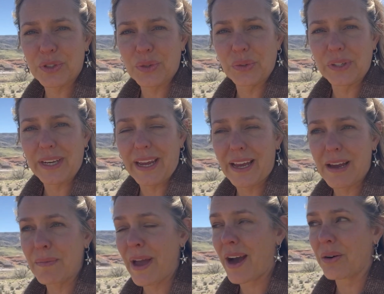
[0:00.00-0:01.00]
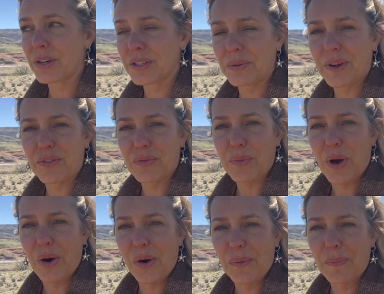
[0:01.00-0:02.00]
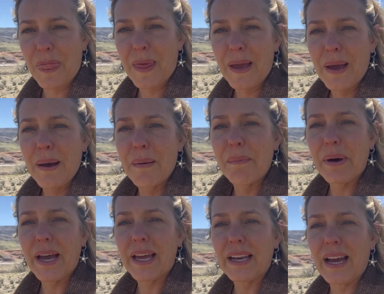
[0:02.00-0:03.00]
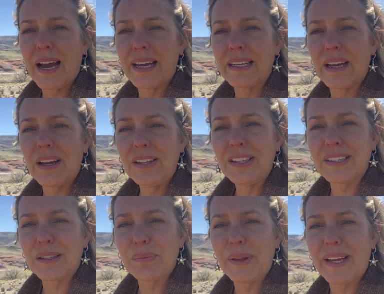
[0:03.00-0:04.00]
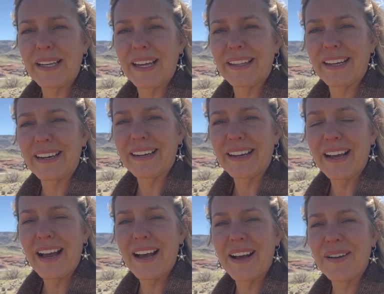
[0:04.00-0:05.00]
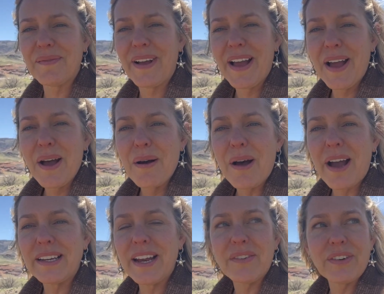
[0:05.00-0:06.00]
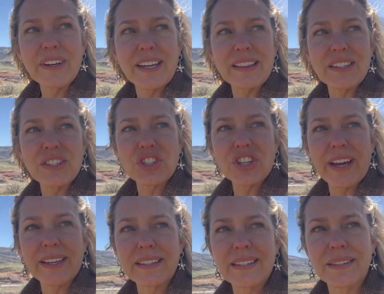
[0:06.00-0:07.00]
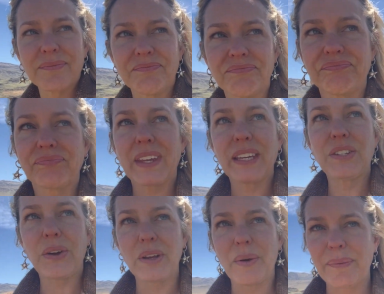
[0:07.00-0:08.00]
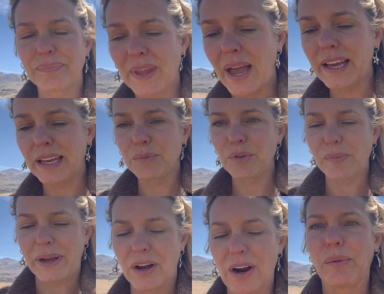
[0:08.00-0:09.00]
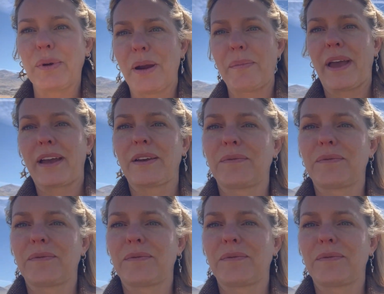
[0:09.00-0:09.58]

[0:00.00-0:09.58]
school today. I'm hours away from home, but oh, look, they're playing down there. I never get this chance. So anyway, I got to move my car. I'll be right back.